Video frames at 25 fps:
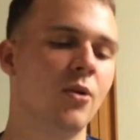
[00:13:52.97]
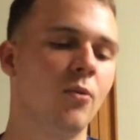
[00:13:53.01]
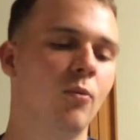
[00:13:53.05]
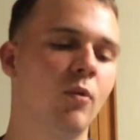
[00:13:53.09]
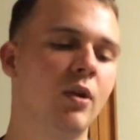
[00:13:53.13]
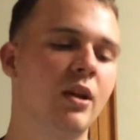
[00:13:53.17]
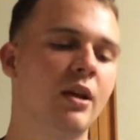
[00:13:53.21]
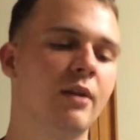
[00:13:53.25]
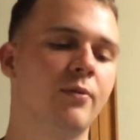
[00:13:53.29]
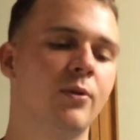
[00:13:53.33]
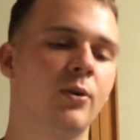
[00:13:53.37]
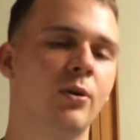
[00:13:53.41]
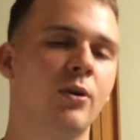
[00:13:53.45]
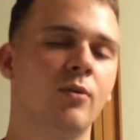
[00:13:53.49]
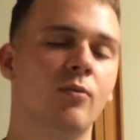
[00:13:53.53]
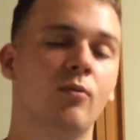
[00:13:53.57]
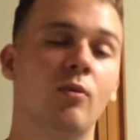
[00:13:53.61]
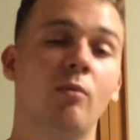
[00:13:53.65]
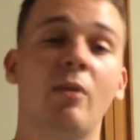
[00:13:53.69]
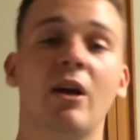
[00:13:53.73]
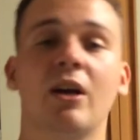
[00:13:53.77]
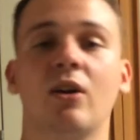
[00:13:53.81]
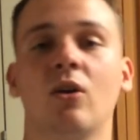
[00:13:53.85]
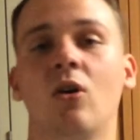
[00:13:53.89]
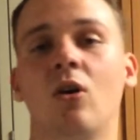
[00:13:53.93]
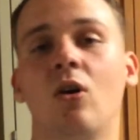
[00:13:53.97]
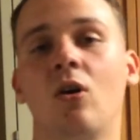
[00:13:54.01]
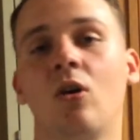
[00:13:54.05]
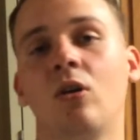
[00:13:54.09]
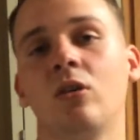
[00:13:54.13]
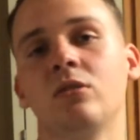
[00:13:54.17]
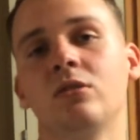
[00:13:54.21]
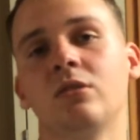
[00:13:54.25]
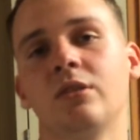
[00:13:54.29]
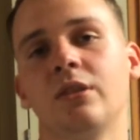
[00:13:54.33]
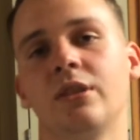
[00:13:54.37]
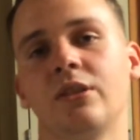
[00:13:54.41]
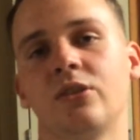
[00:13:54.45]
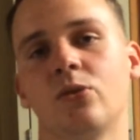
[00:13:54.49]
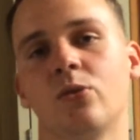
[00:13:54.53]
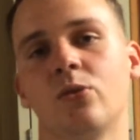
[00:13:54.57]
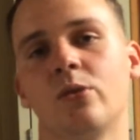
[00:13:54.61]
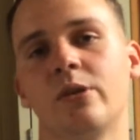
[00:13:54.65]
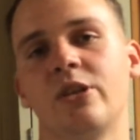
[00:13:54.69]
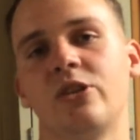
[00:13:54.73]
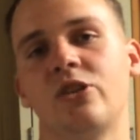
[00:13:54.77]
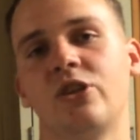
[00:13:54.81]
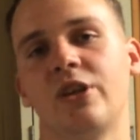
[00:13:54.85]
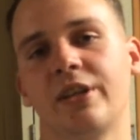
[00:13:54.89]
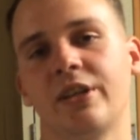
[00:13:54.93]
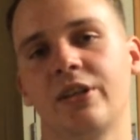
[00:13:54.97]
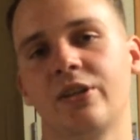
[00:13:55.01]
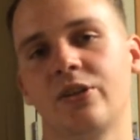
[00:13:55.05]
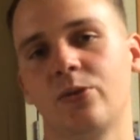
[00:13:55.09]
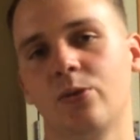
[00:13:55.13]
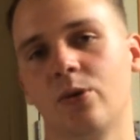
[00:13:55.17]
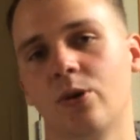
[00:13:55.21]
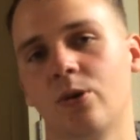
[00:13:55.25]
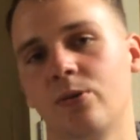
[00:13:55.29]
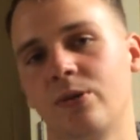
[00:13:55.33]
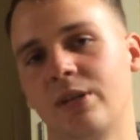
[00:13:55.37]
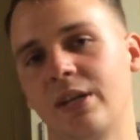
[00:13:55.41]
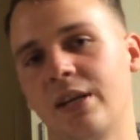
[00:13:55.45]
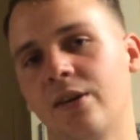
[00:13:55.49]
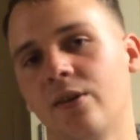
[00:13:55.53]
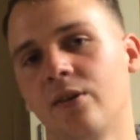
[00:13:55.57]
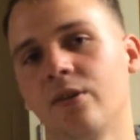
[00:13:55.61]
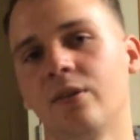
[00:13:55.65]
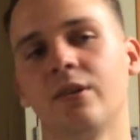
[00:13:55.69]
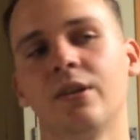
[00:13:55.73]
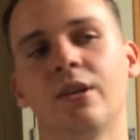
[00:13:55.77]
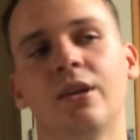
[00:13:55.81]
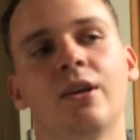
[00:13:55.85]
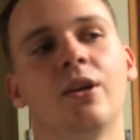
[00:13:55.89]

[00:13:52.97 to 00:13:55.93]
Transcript: Whenever Rebecca Hall is going to check into a hotel,